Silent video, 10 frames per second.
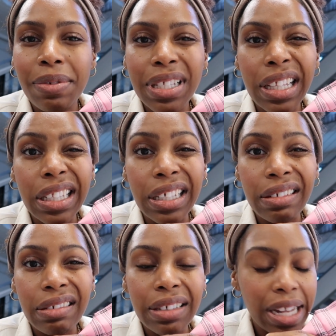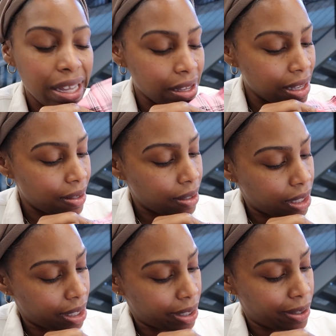one's a little down,
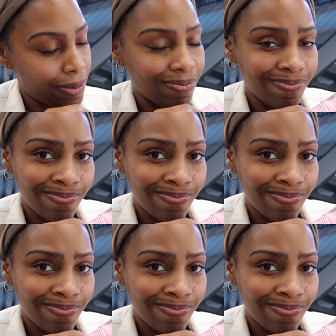so